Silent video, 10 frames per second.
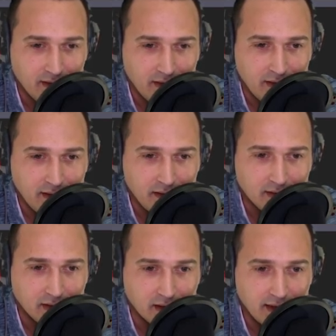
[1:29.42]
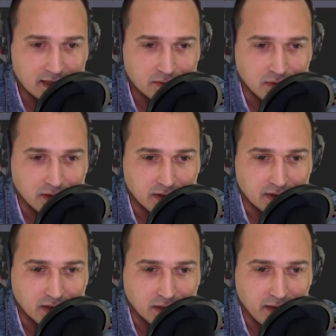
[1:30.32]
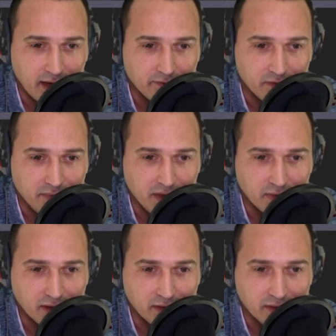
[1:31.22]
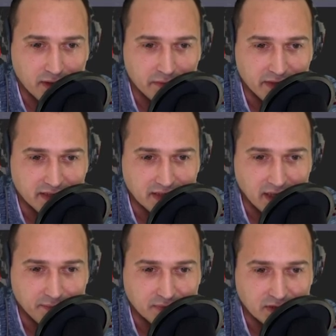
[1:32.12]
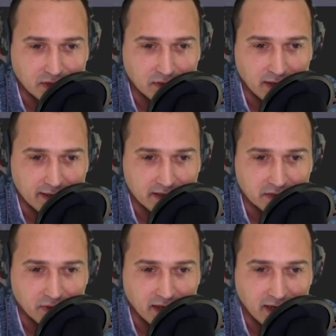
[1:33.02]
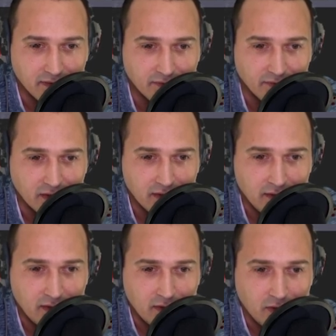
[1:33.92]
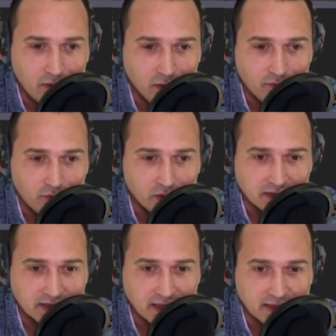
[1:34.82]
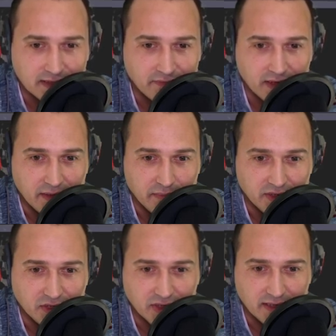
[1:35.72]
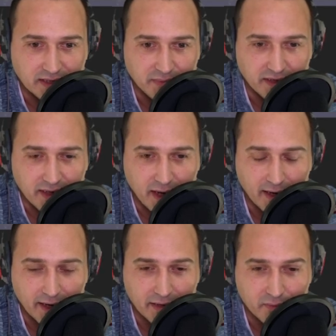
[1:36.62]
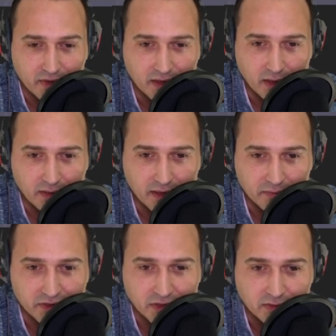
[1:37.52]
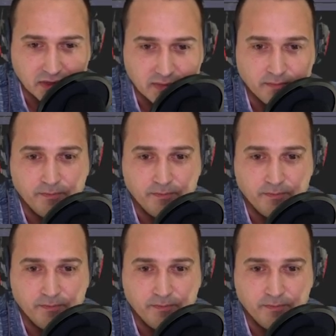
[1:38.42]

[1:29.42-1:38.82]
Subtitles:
And the last one is gonna have to be 100 degrees up. So like this, we have all 4 sides of the image that is being highlighted with the color that we chose.